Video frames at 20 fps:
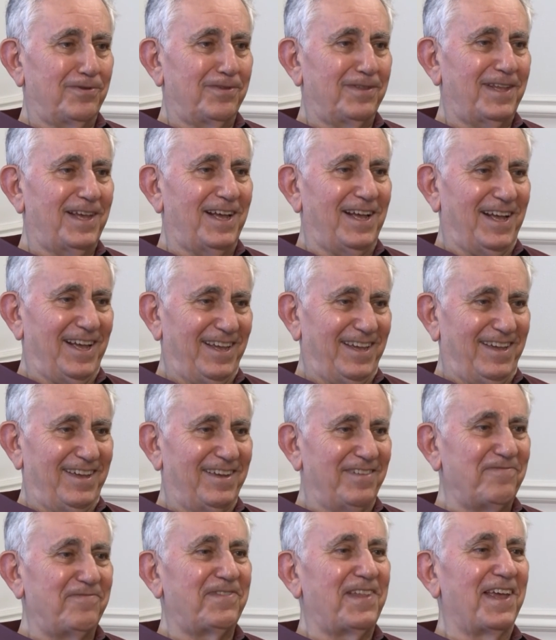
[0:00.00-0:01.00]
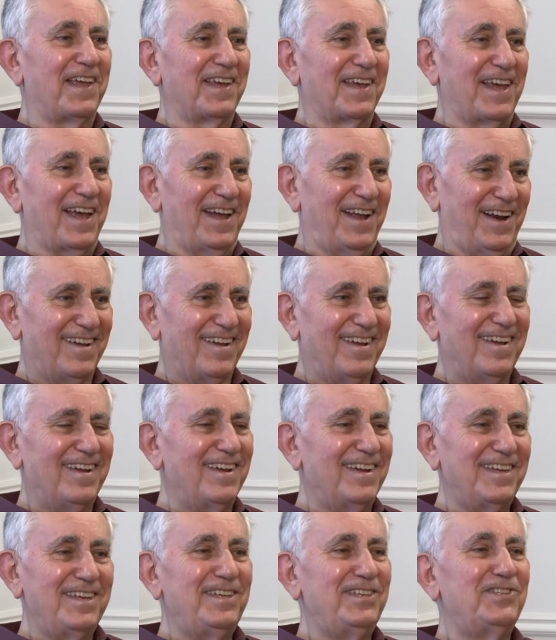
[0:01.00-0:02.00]
to die, if they can.
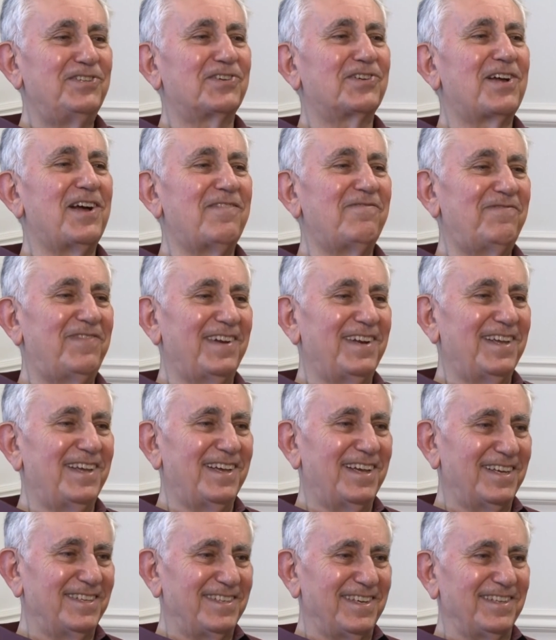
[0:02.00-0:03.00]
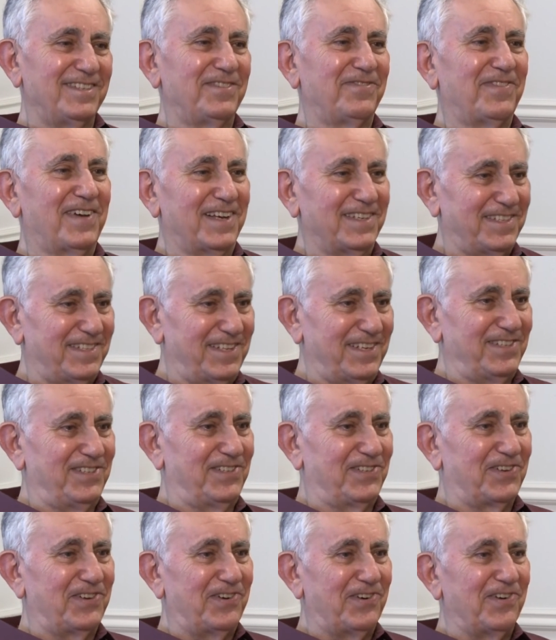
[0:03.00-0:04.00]
Each company has its fastest
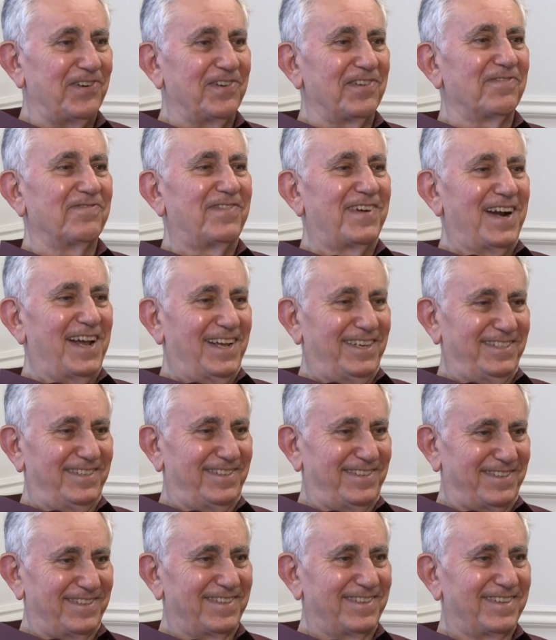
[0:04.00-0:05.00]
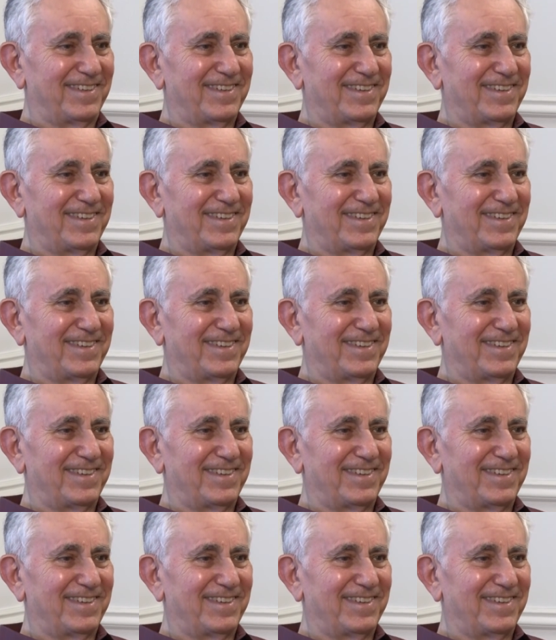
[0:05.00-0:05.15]
growing branch.